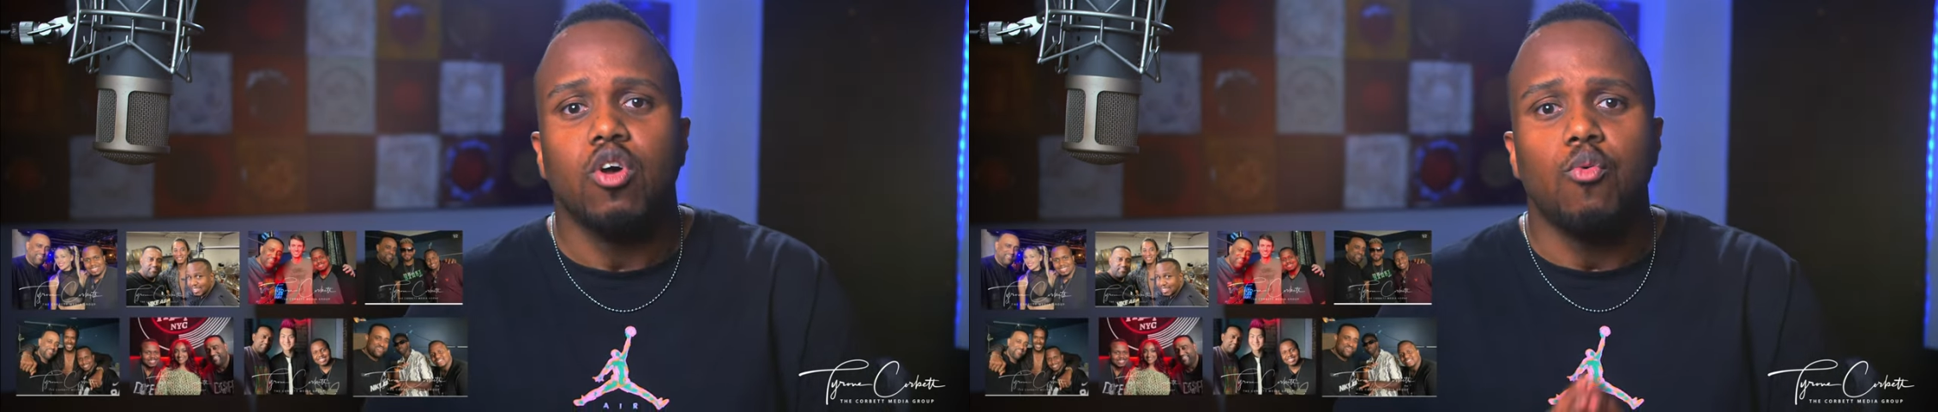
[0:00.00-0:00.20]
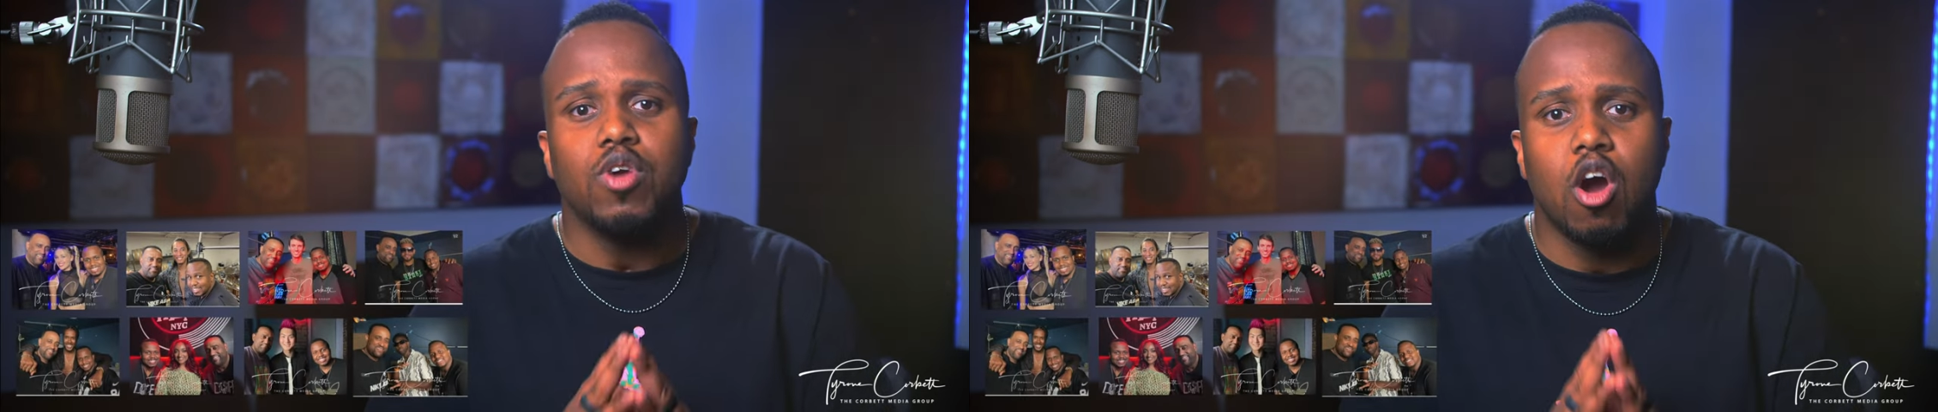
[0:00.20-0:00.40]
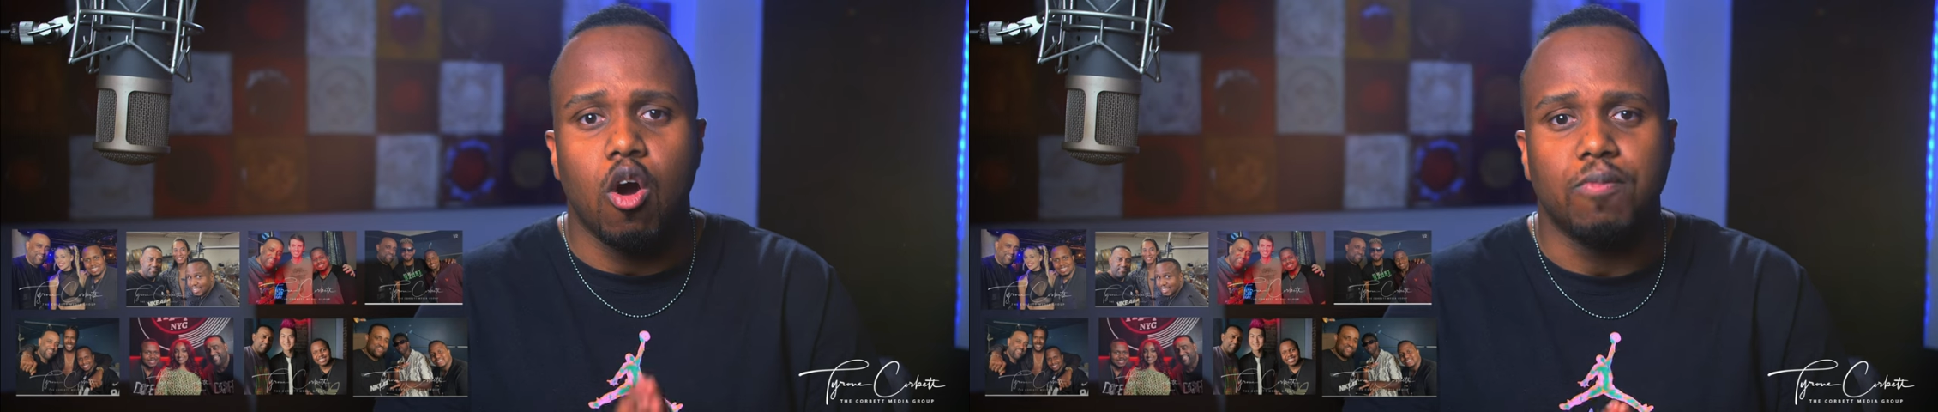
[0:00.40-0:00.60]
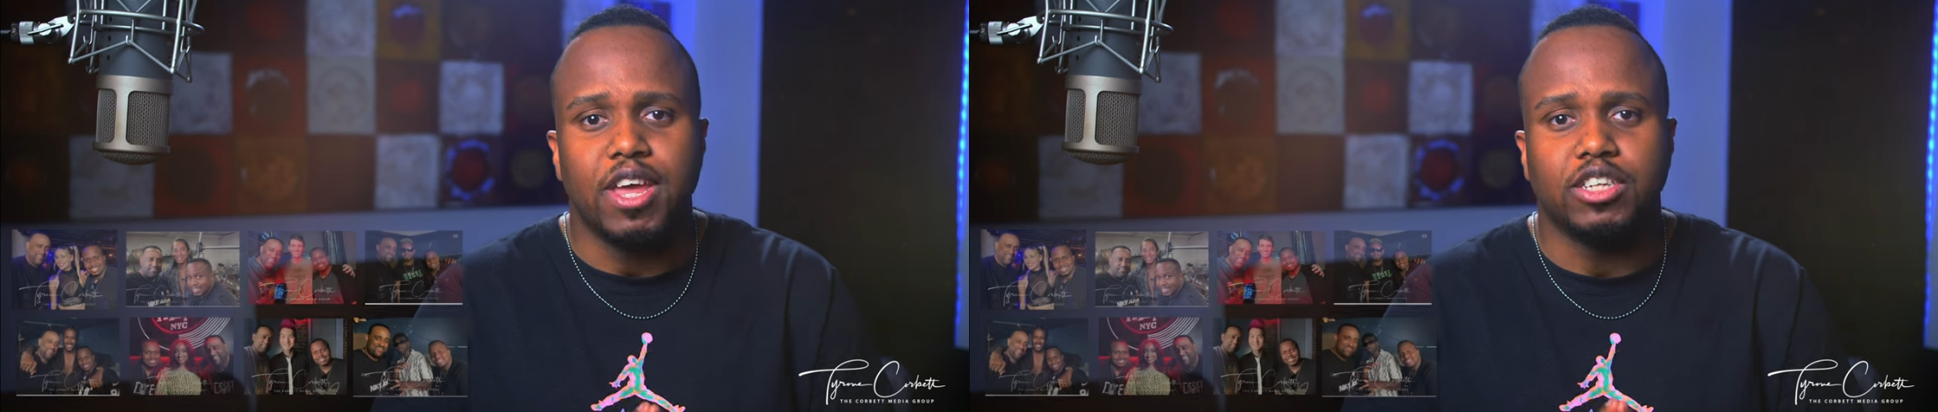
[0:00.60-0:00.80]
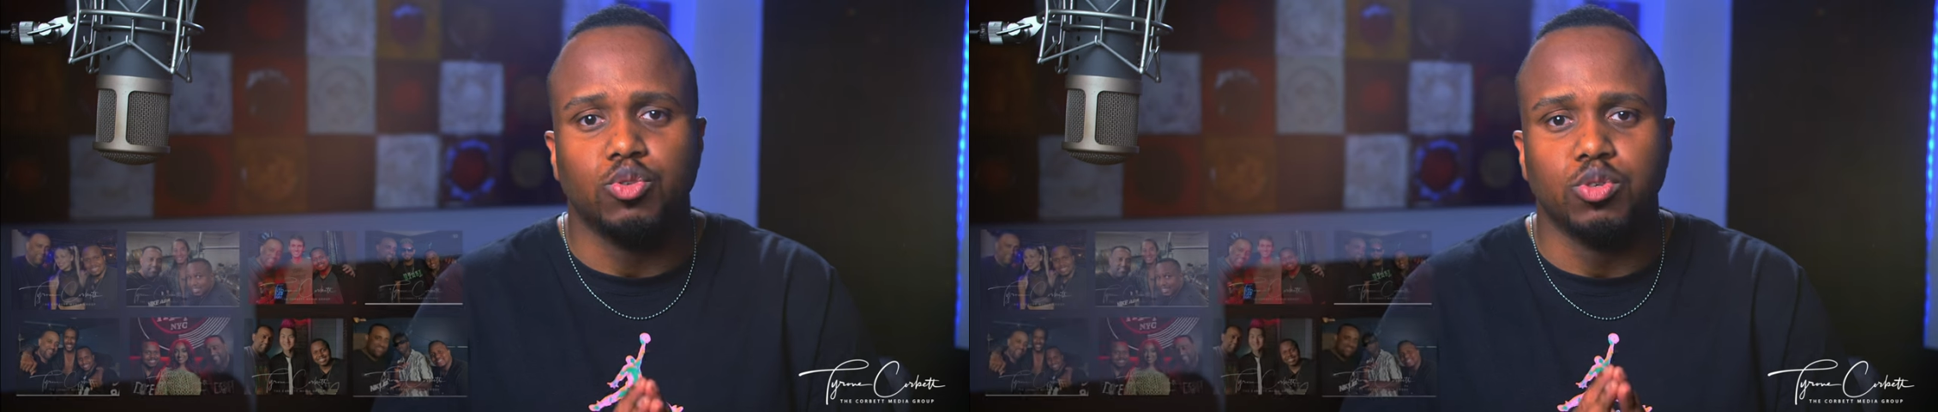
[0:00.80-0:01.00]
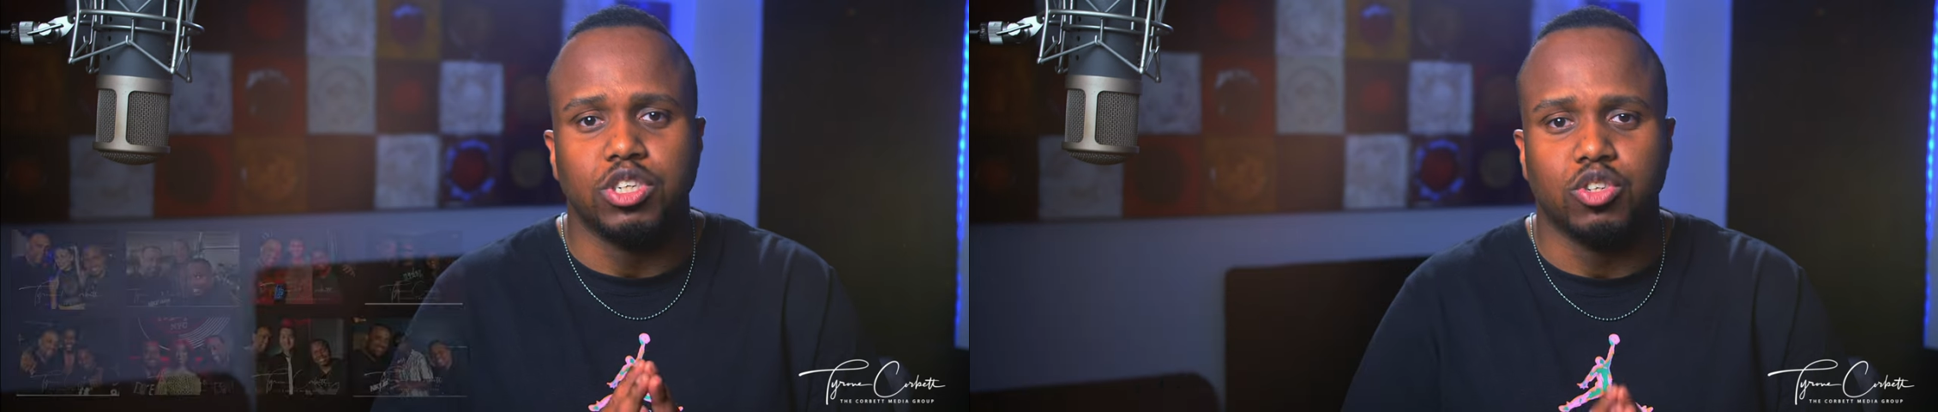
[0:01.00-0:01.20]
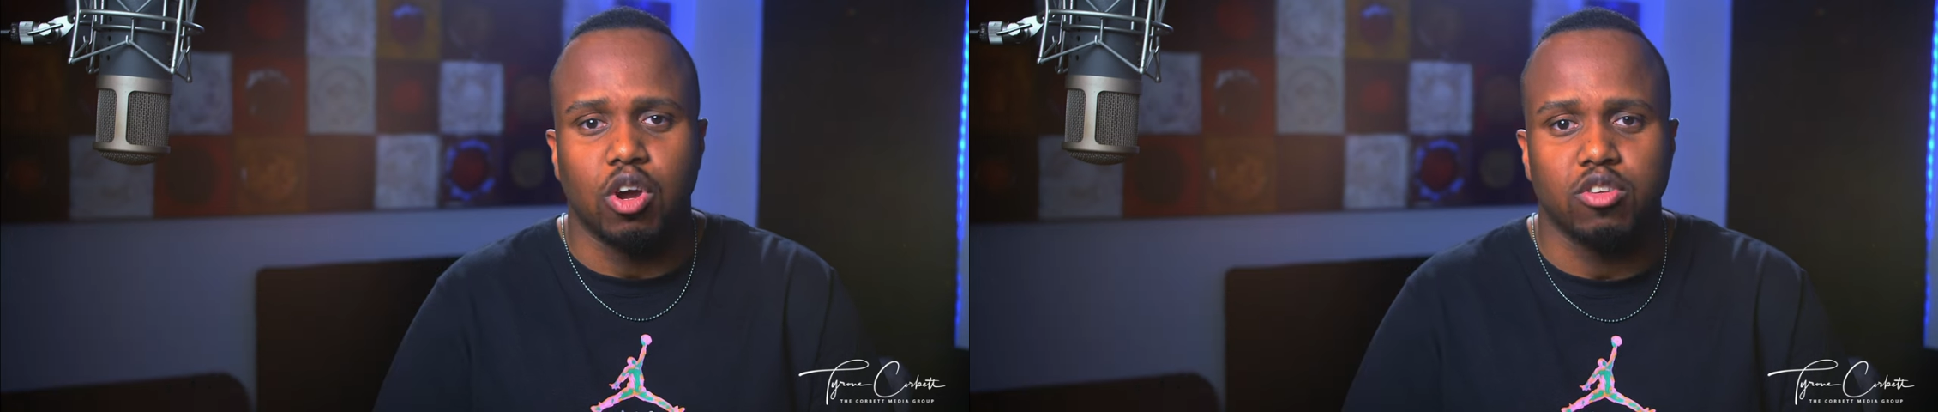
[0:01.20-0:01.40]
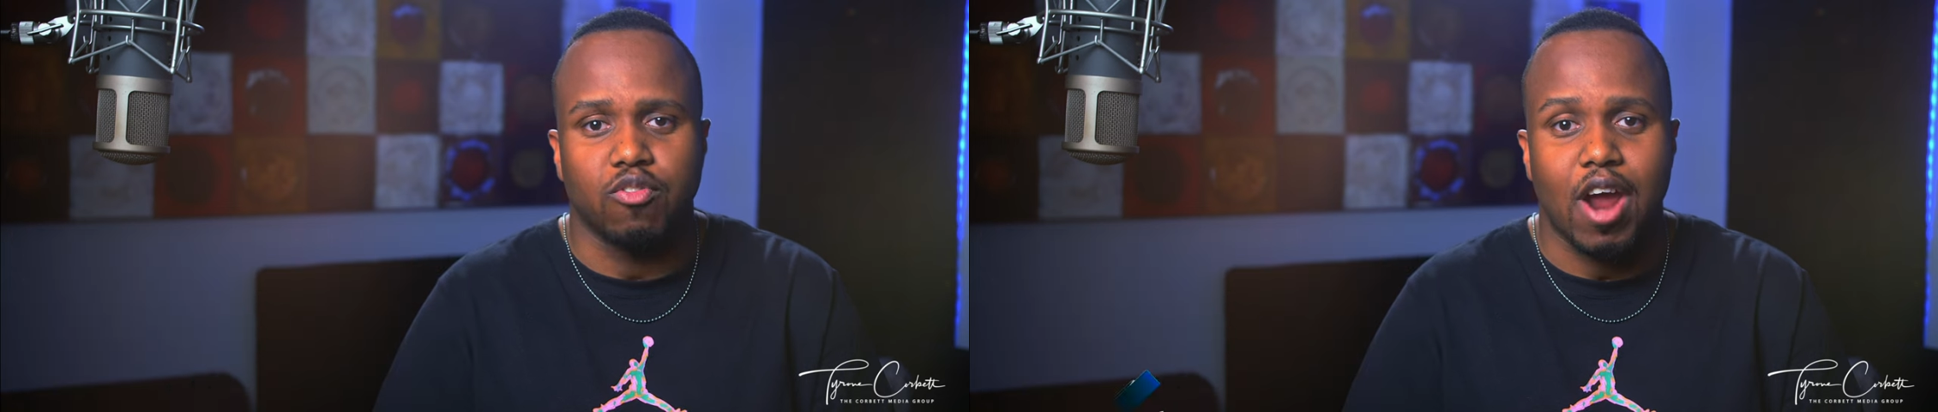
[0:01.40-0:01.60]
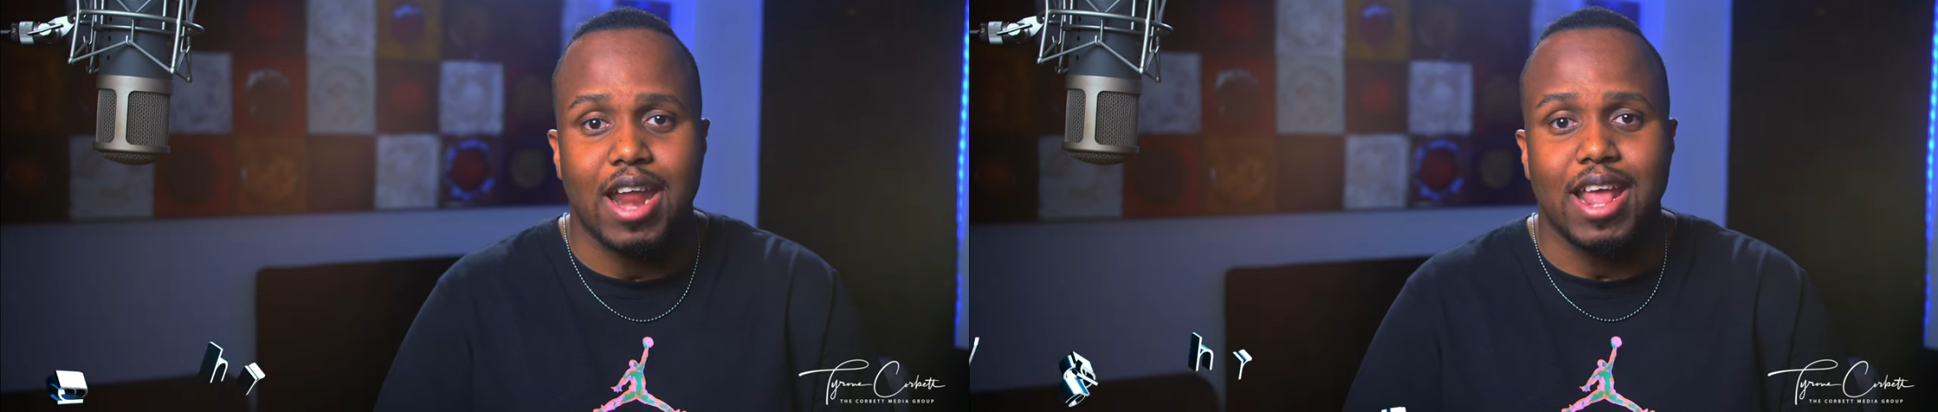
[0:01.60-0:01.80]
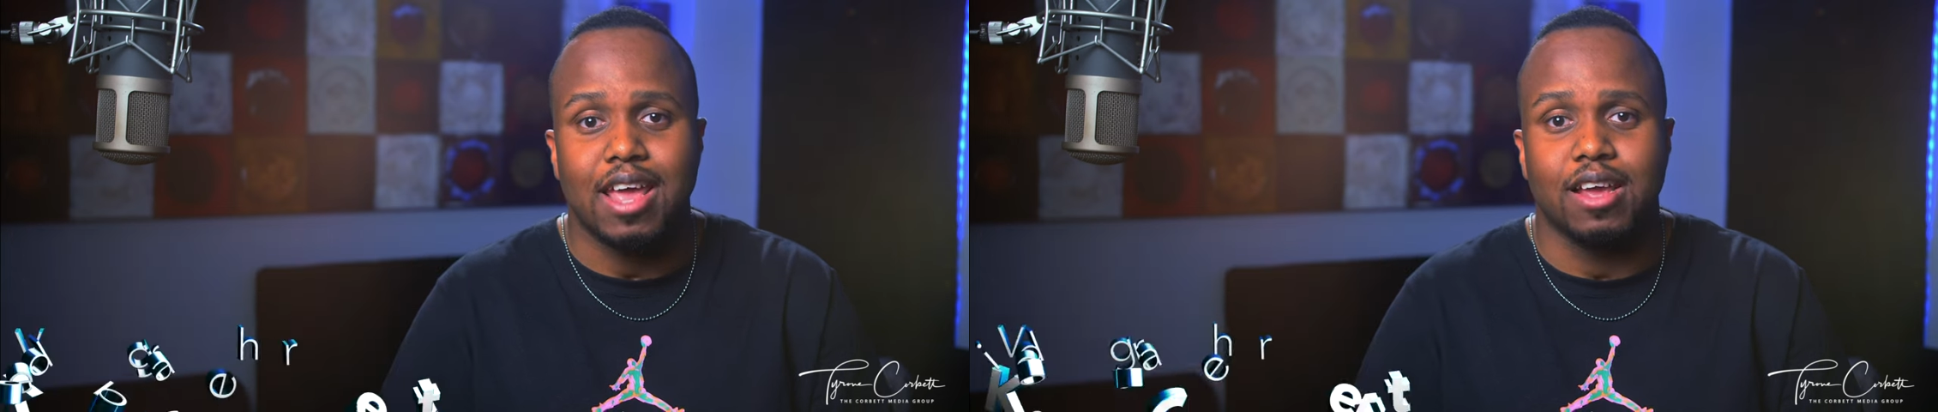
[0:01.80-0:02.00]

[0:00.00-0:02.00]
So we hope that you enjoy the ride